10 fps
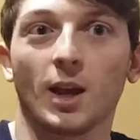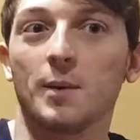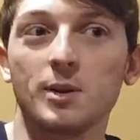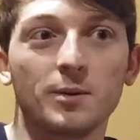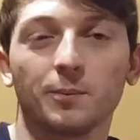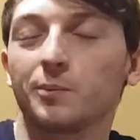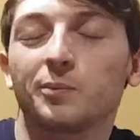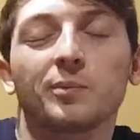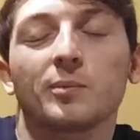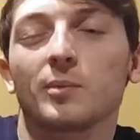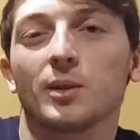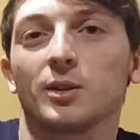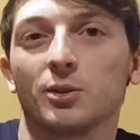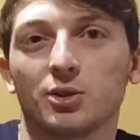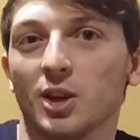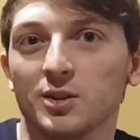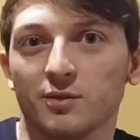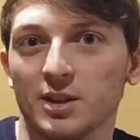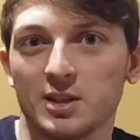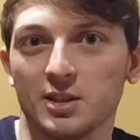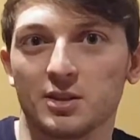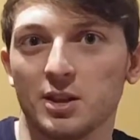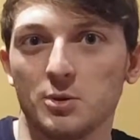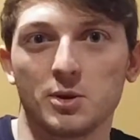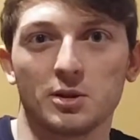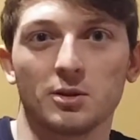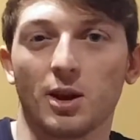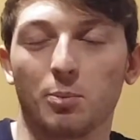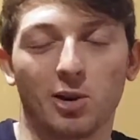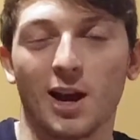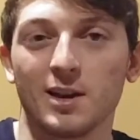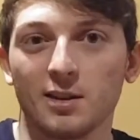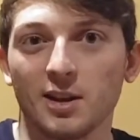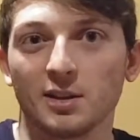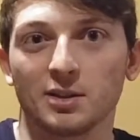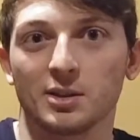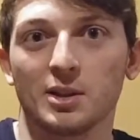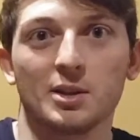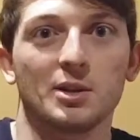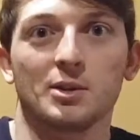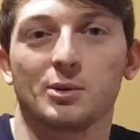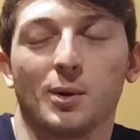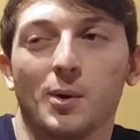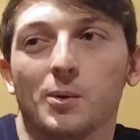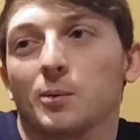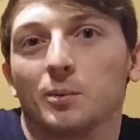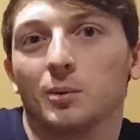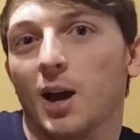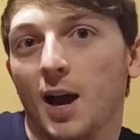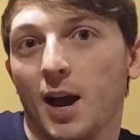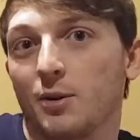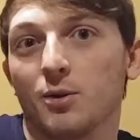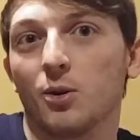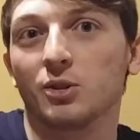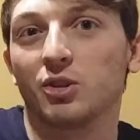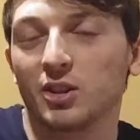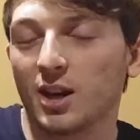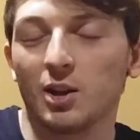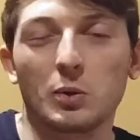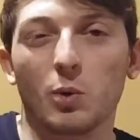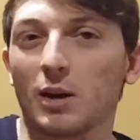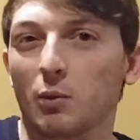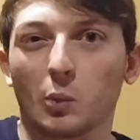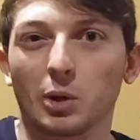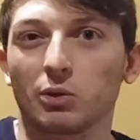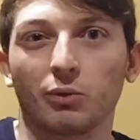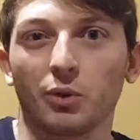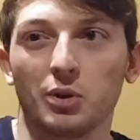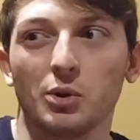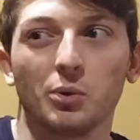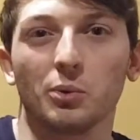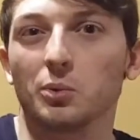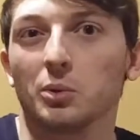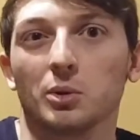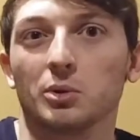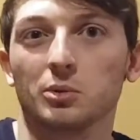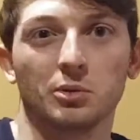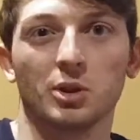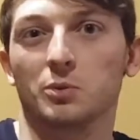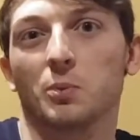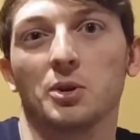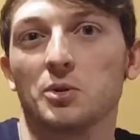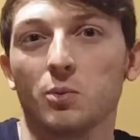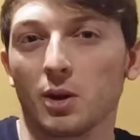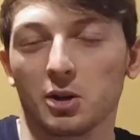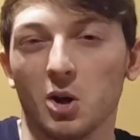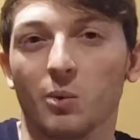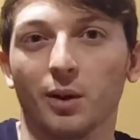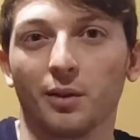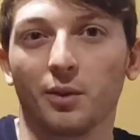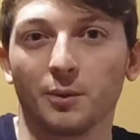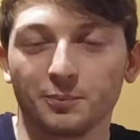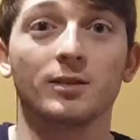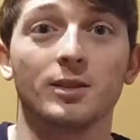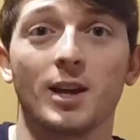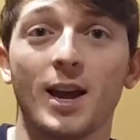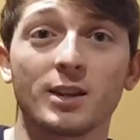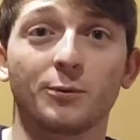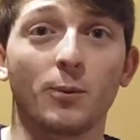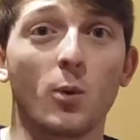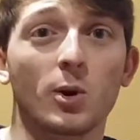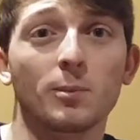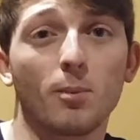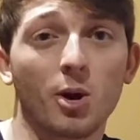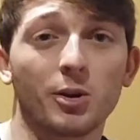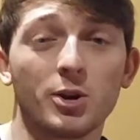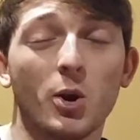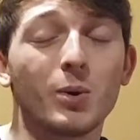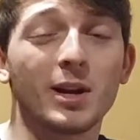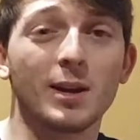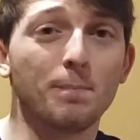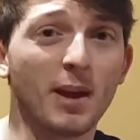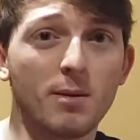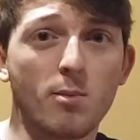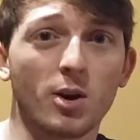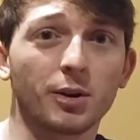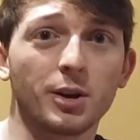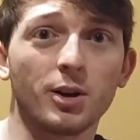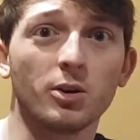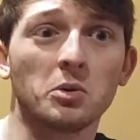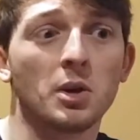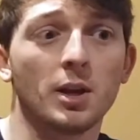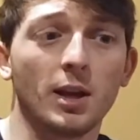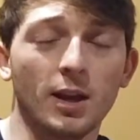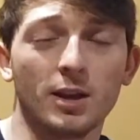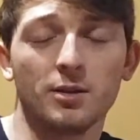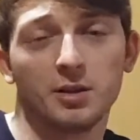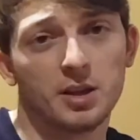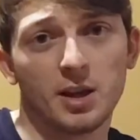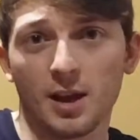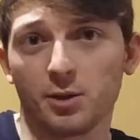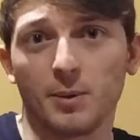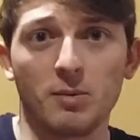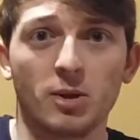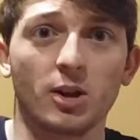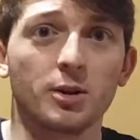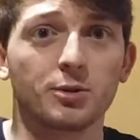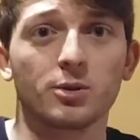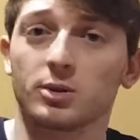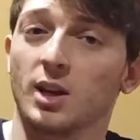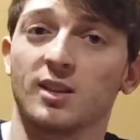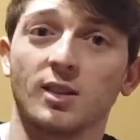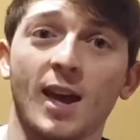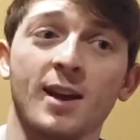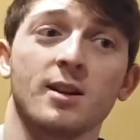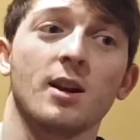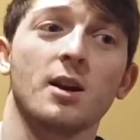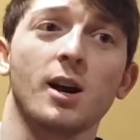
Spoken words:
I mean, there's tons of ideas that you can apply to this. So, I don't know. It's just kind of like whatever works for you is what you'd want to go with. As for Mario and Baby Mario and the other baby characters like that,